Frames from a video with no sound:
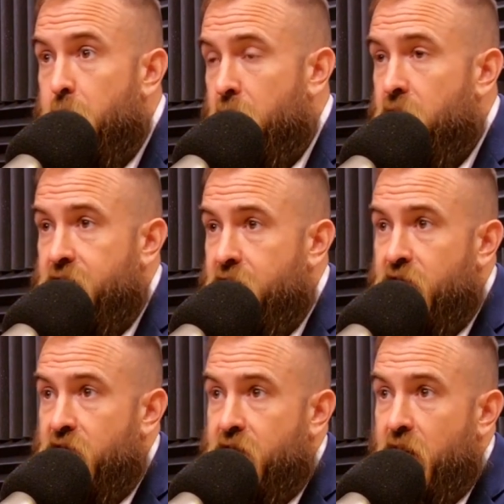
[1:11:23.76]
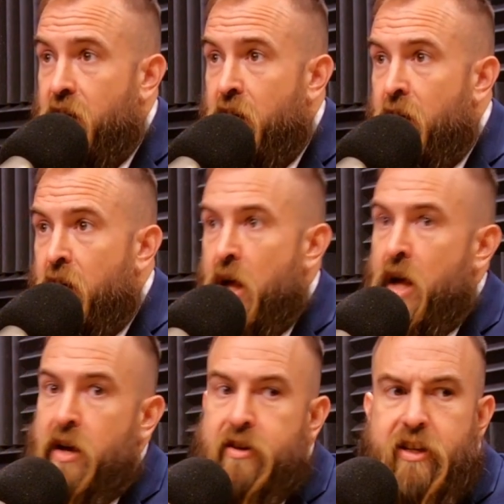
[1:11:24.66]
Because he's just
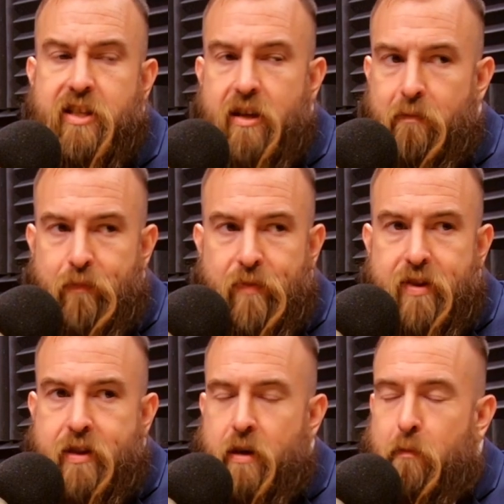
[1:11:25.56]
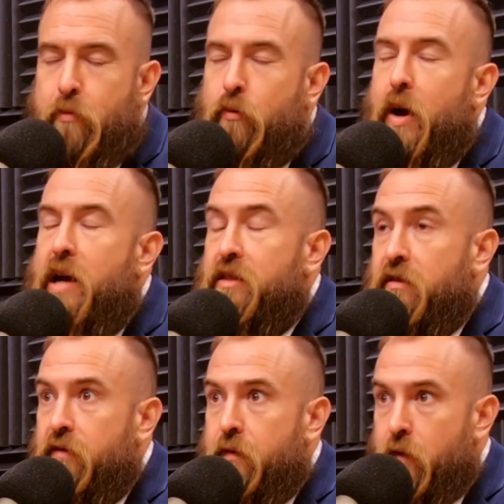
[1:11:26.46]
the
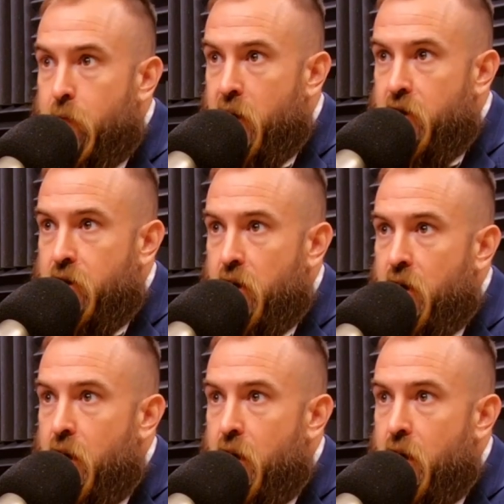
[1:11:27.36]
breadth of information.